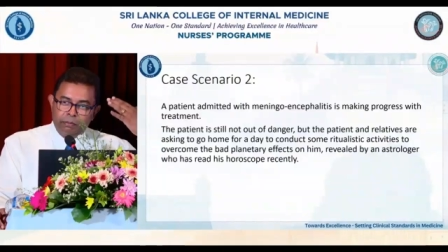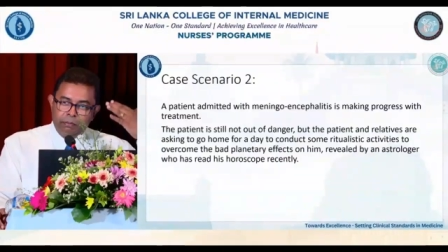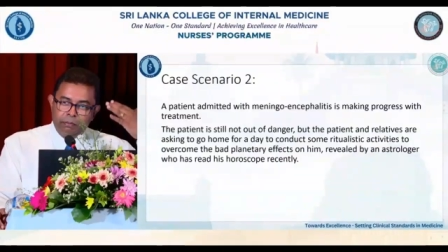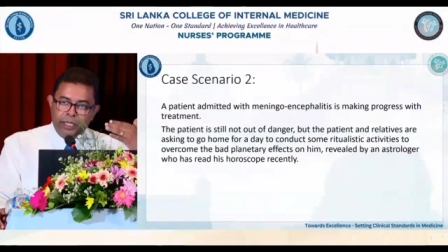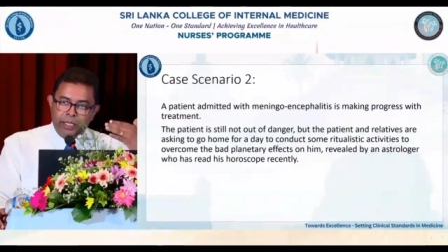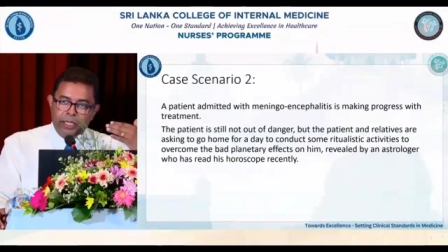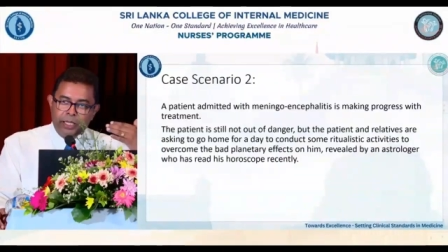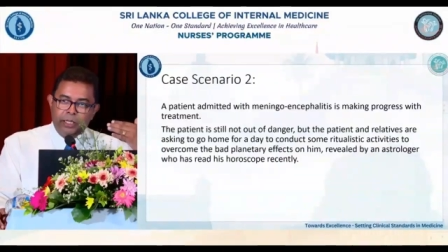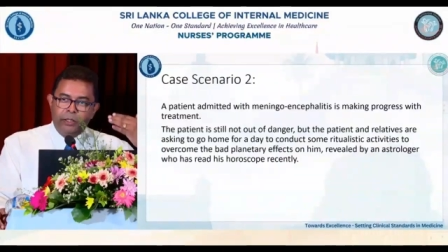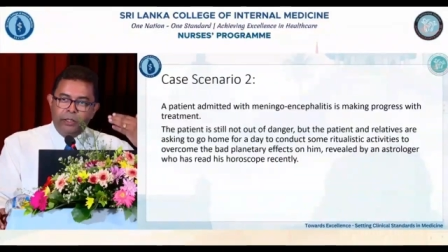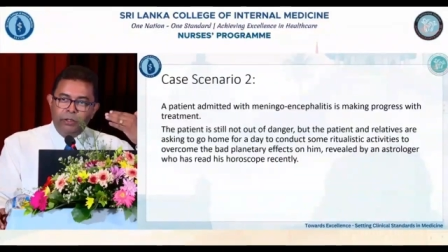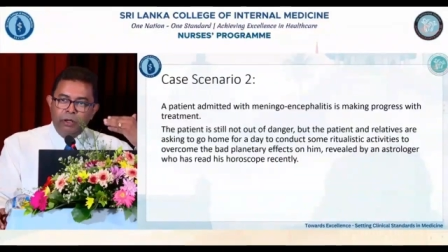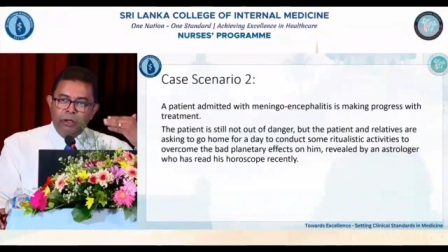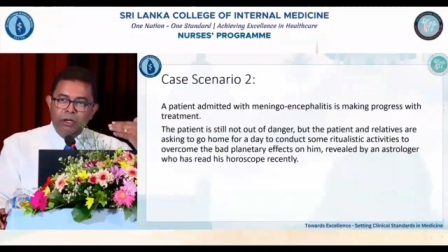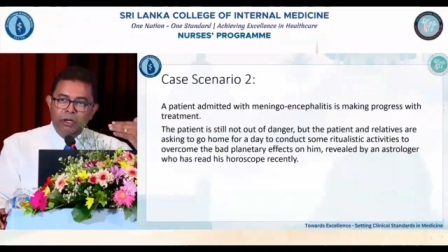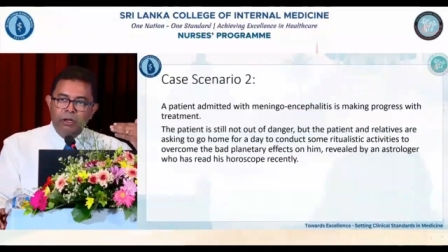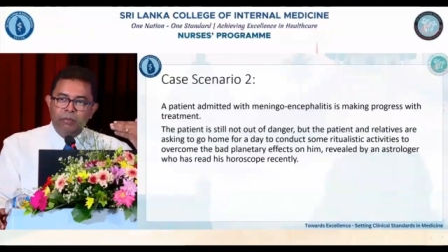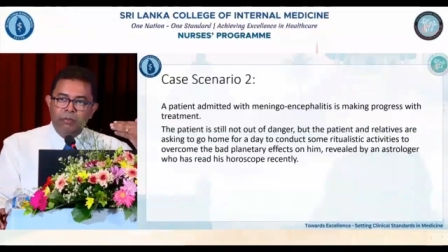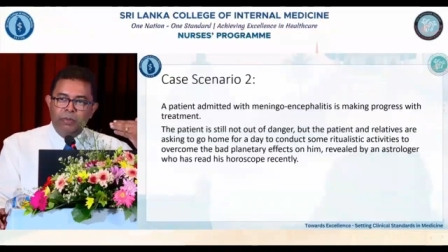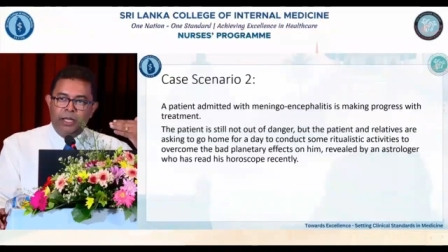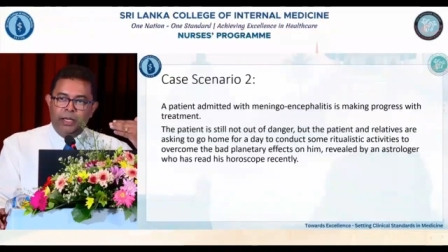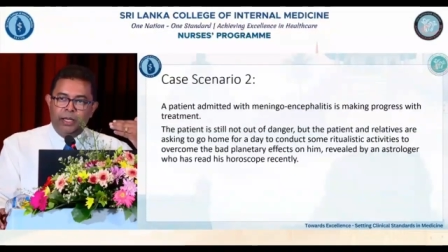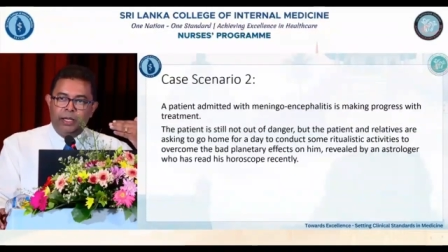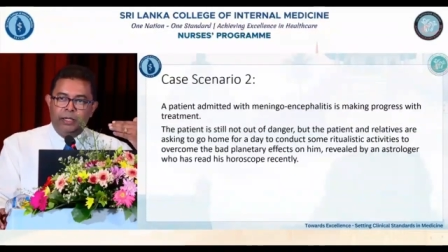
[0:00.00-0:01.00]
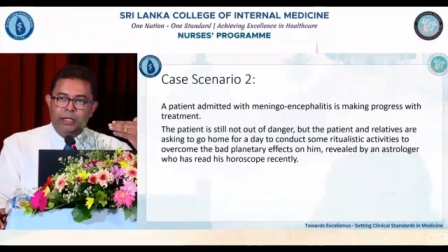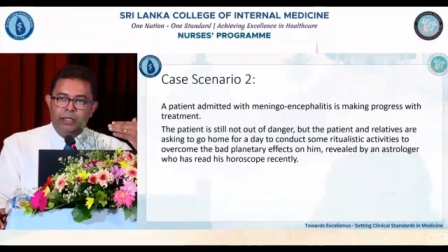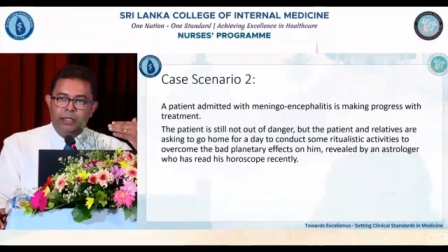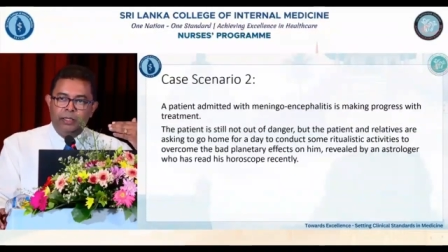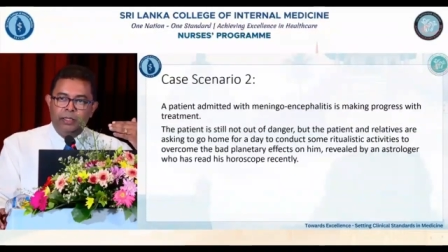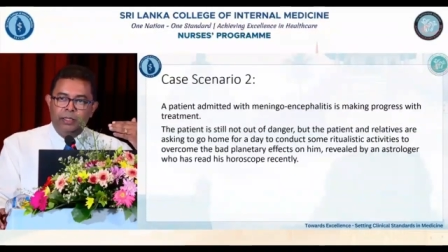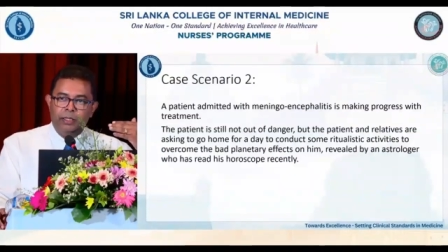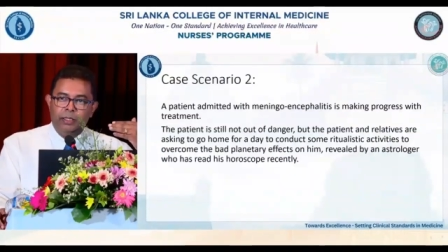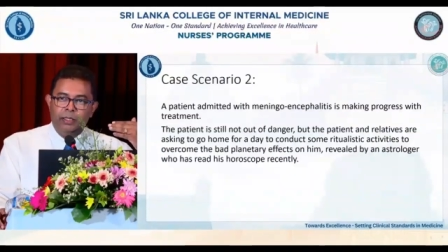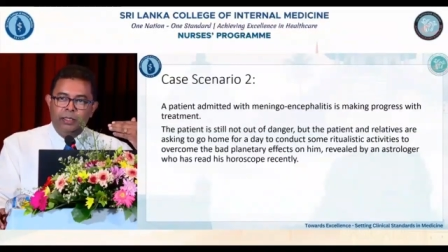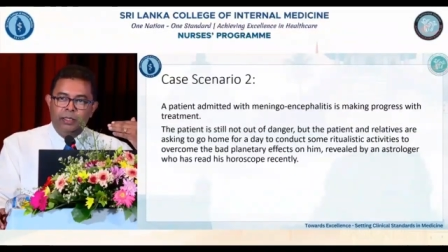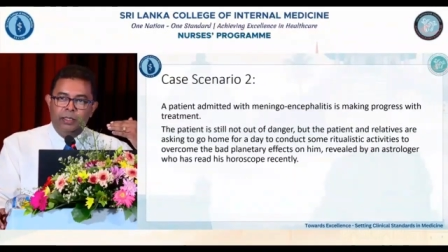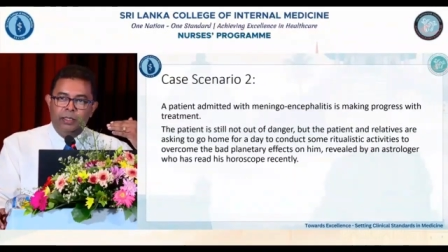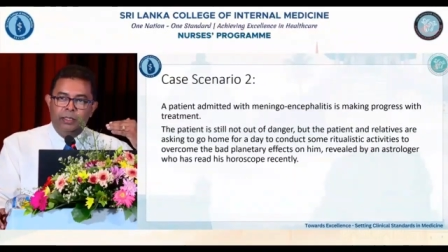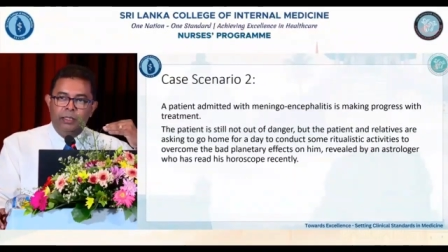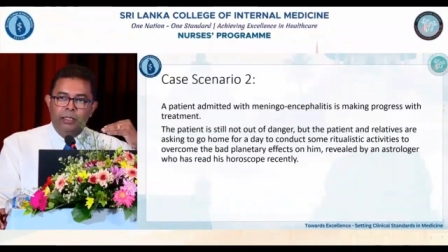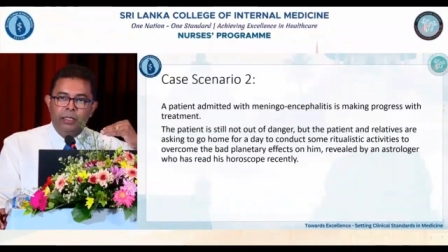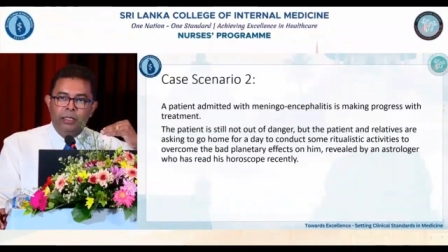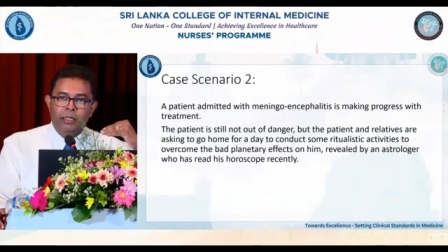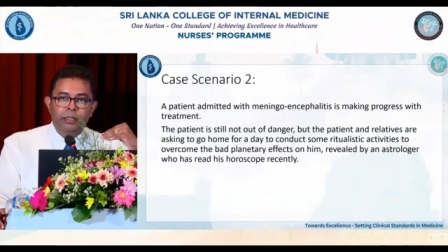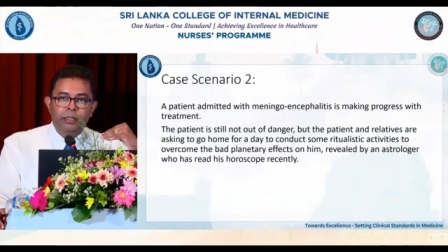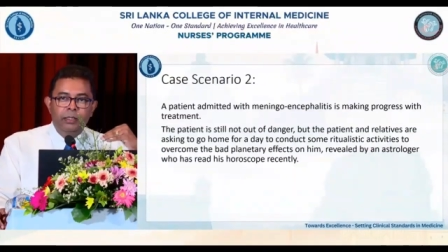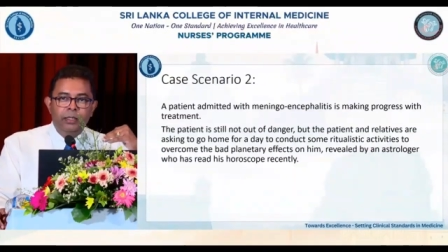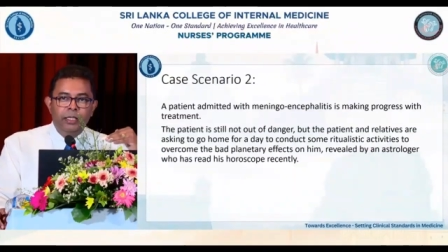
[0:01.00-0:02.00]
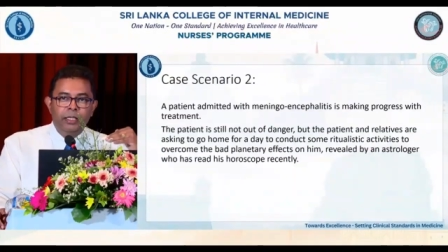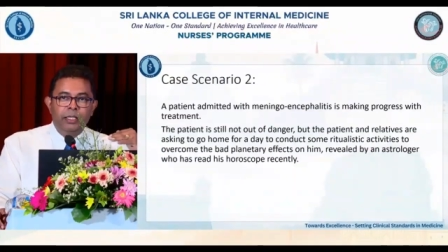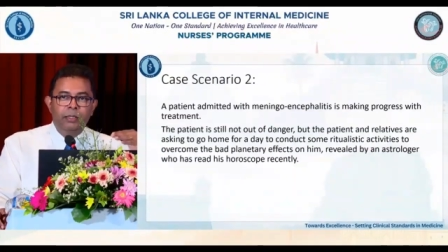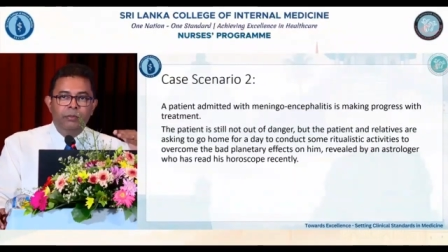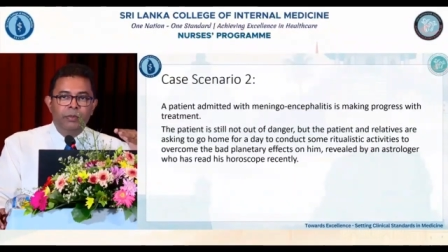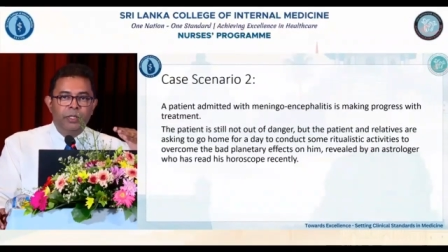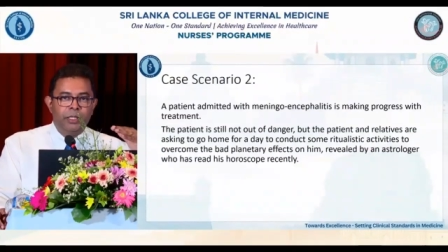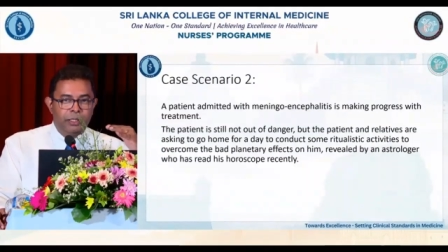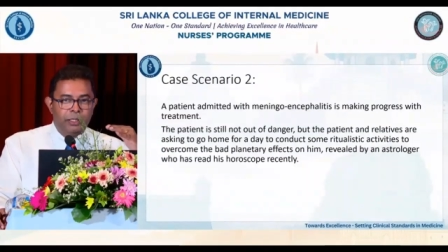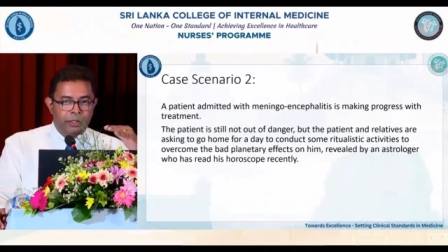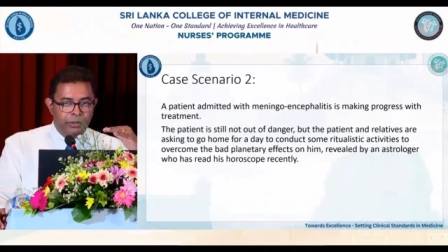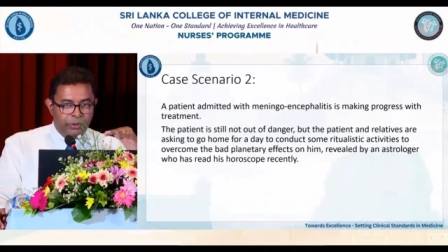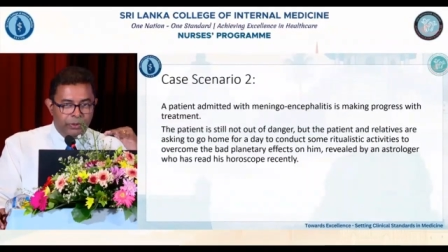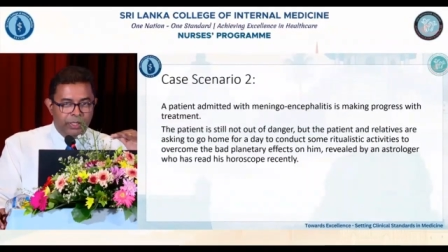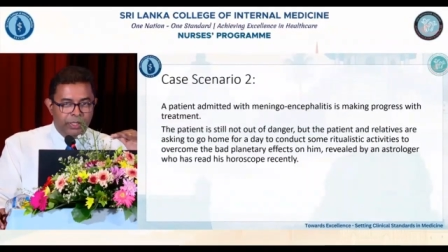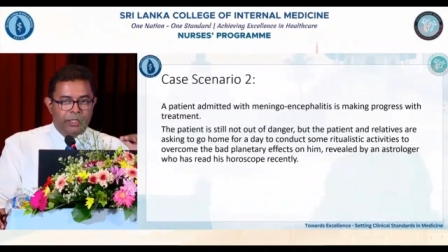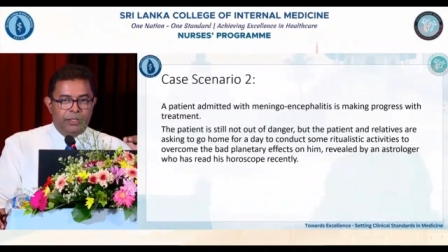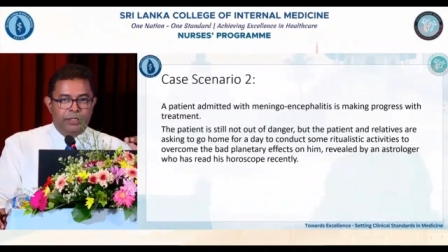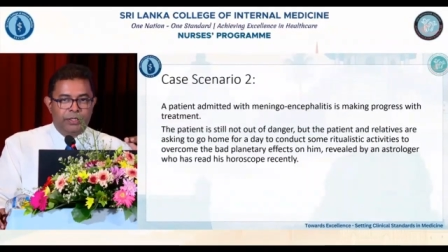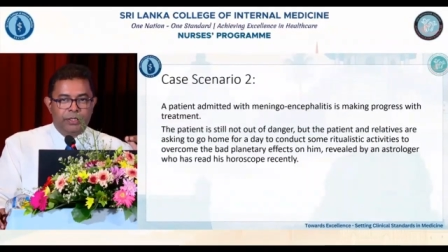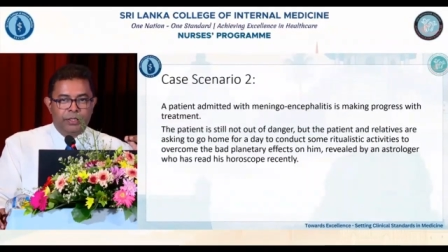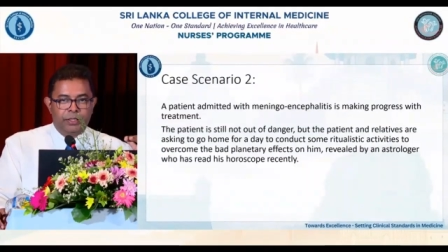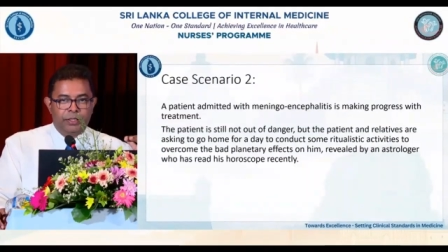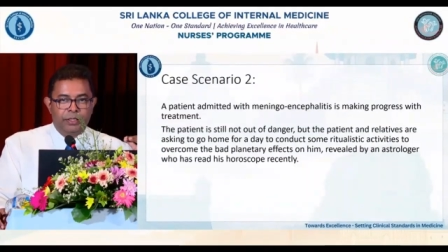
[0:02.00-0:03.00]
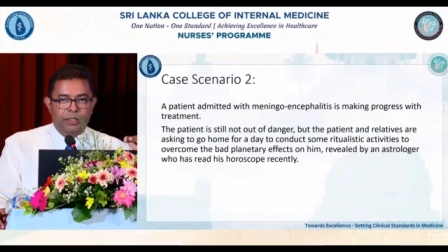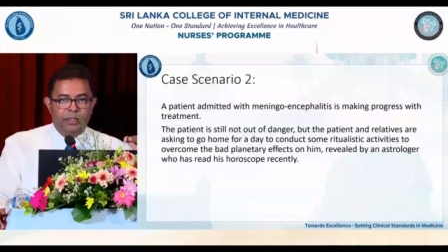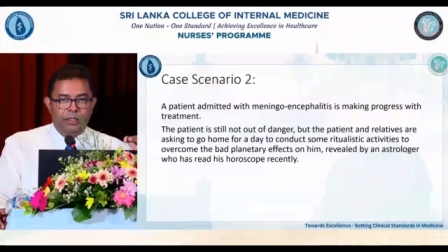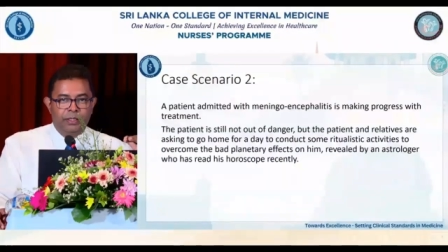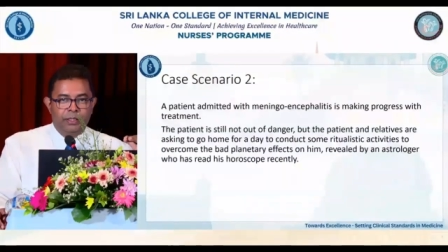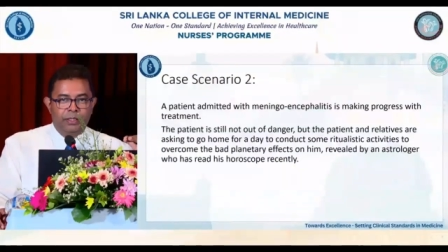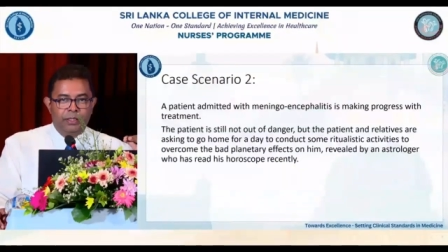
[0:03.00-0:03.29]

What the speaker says: get your mind agreeable to this,